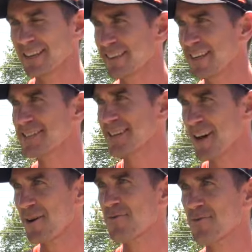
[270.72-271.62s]
things are
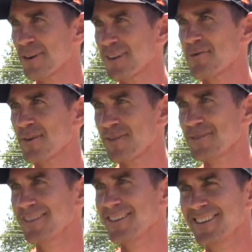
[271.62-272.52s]
going really
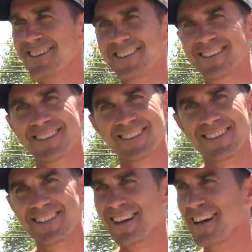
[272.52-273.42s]
well,
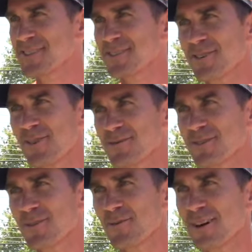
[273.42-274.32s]
they're danger
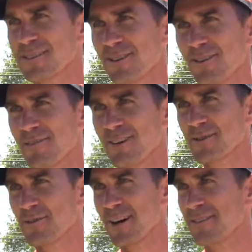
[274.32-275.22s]
times. Because always life
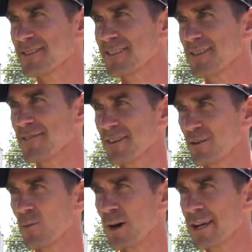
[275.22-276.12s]
has a way of just giving you a
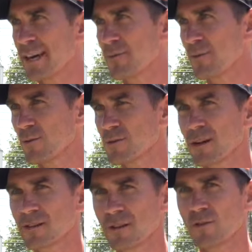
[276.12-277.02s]
little wake-up call.
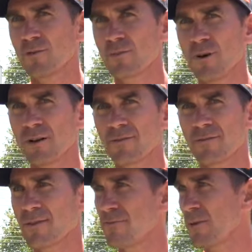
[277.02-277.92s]
So it's a good reminder
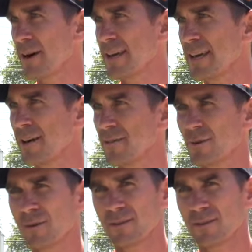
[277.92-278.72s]
for everyone here.